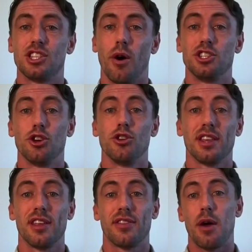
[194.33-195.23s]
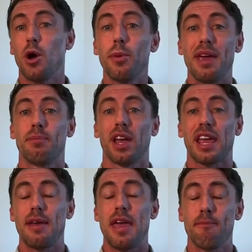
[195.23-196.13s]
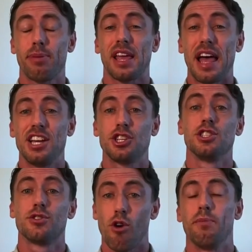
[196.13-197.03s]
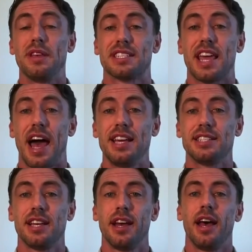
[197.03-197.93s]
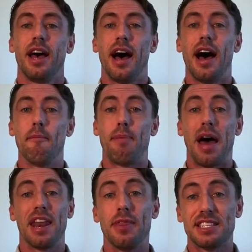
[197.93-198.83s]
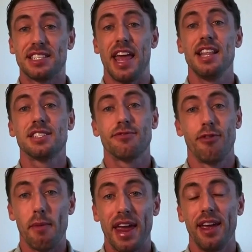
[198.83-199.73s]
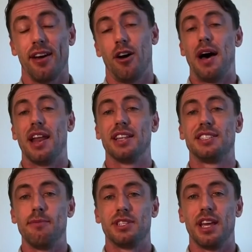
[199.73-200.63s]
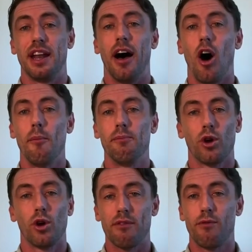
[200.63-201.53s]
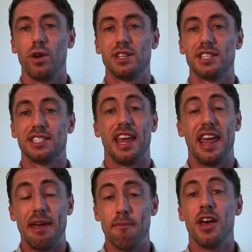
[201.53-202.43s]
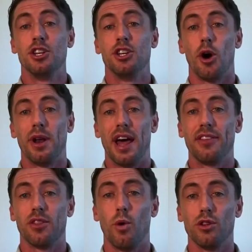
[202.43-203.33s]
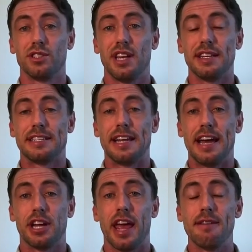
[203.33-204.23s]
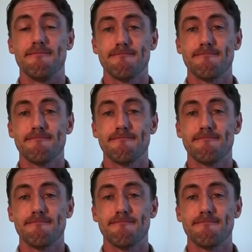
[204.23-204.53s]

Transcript: So I do think that there will be implications from this case. But in this sense, for me, I'm part of Team Sinner. I'm looking forward to see him dominate the world tennis stage again.